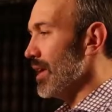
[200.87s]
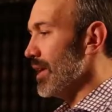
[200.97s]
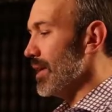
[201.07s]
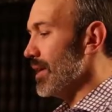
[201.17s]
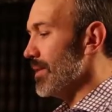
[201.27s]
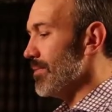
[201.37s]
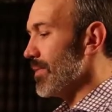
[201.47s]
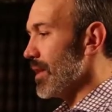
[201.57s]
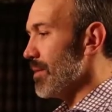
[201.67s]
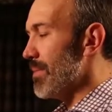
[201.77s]
um,
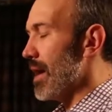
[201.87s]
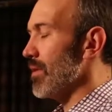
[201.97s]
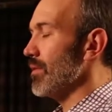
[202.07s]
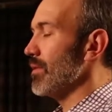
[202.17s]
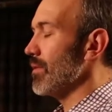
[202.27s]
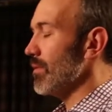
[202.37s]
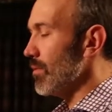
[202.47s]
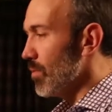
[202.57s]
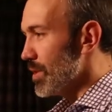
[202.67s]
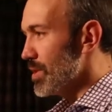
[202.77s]
about
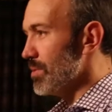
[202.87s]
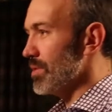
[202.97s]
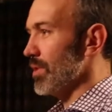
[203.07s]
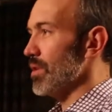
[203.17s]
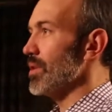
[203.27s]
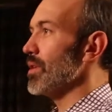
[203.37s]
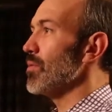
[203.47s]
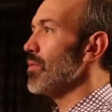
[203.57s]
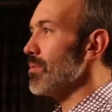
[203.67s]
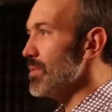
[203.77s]
what she was
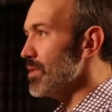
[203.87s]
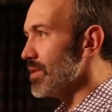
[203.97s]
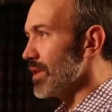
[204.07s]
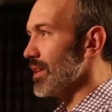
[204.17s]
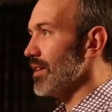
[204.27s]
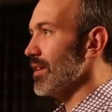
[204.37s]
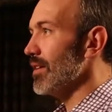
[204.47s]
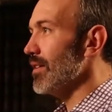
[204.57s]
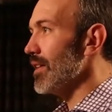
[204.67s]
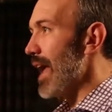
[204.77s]
learning with music
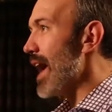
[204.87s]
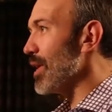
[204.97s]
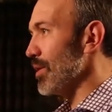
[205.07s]
uh, at